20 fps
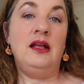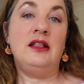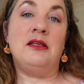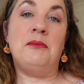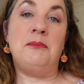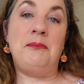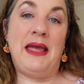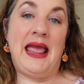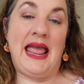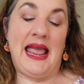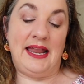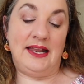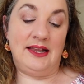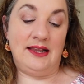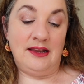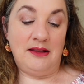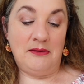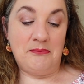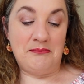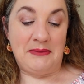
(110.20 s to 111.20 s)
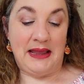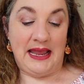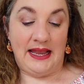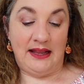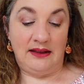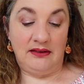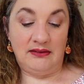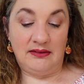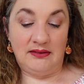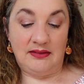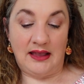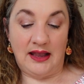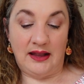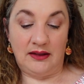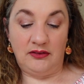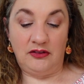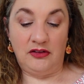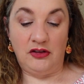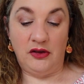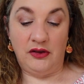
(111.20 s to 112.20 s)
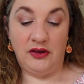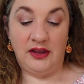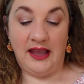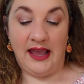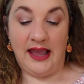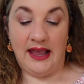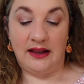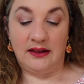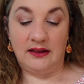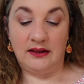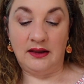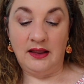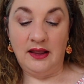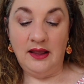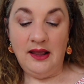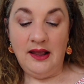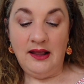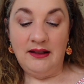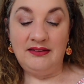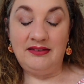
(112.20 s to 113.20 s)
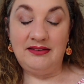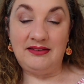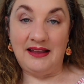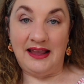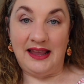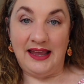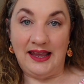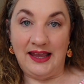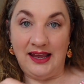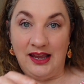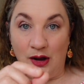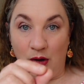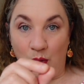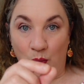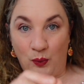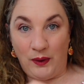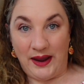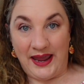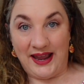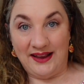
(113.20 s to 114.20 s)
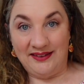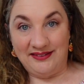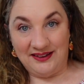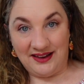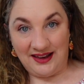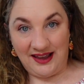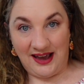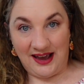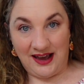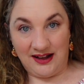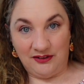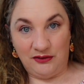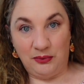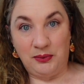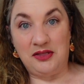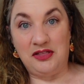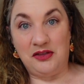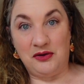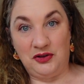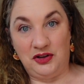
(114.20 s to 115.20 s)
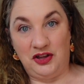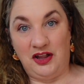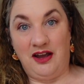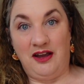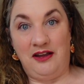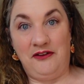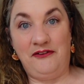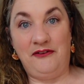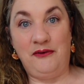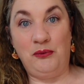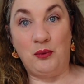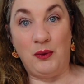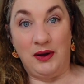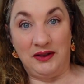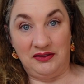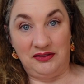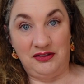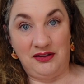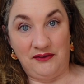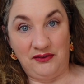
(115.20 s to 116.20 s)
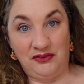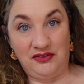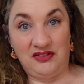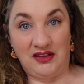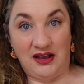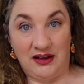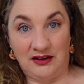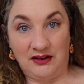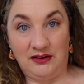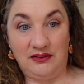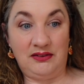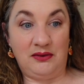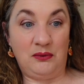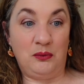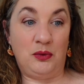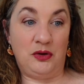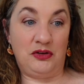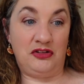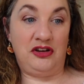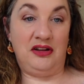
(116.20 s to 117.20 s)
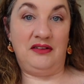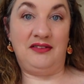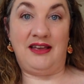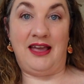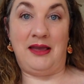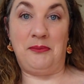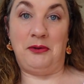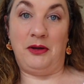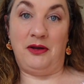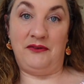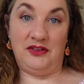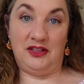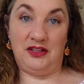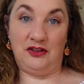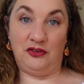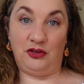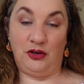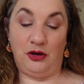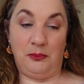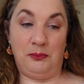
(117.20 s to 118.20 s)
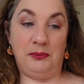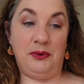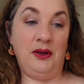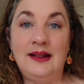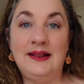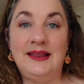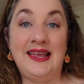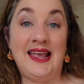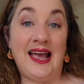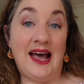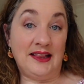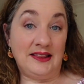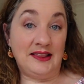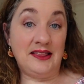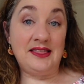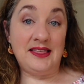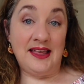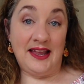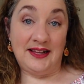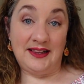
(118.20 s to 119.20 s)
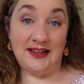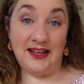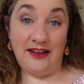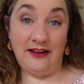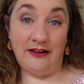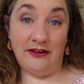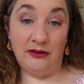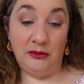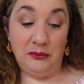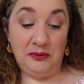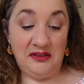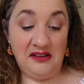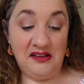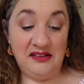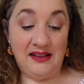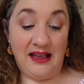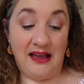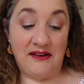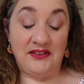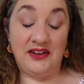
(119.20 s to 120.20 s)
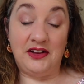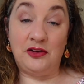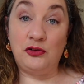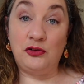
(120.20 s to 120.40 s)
The pen means that you can see where to cut with your knife once you've stuck some washi tape over the top. The other thing that helps is having